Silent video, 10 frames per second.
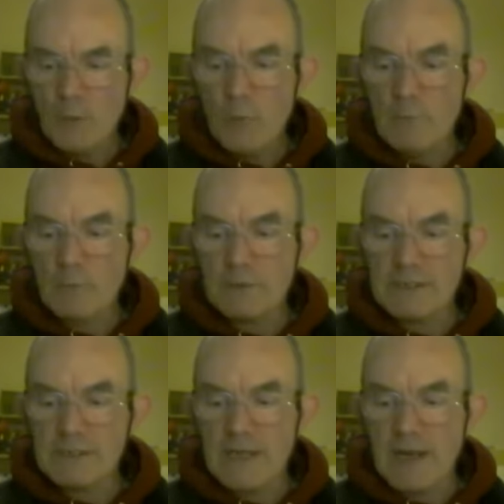we will
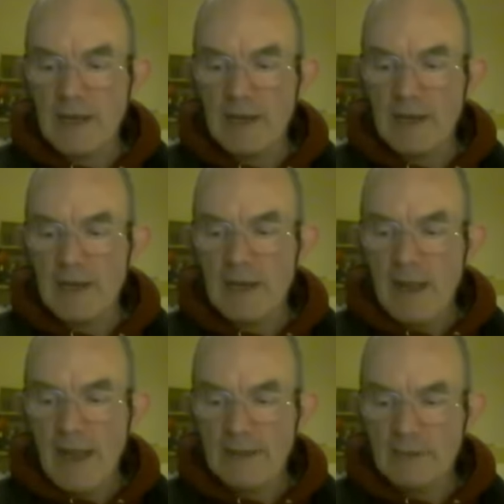sing
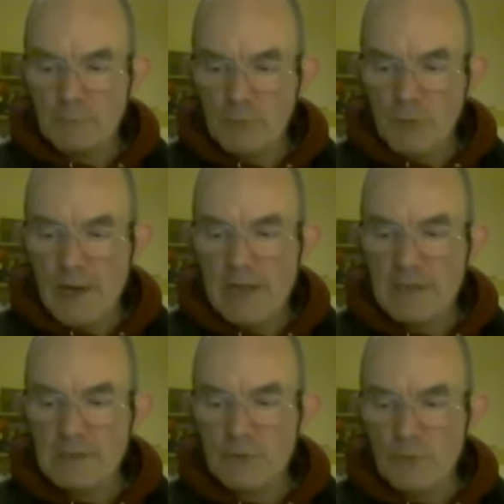and
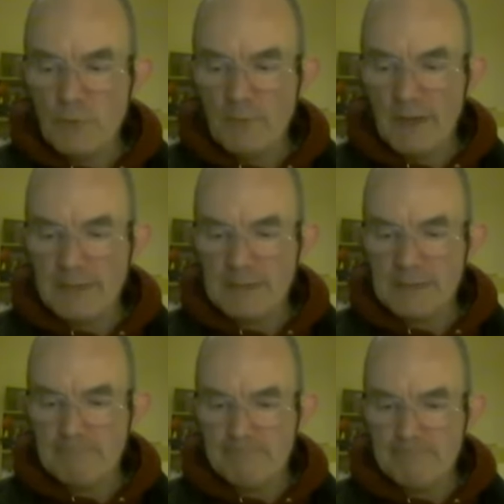praise your might.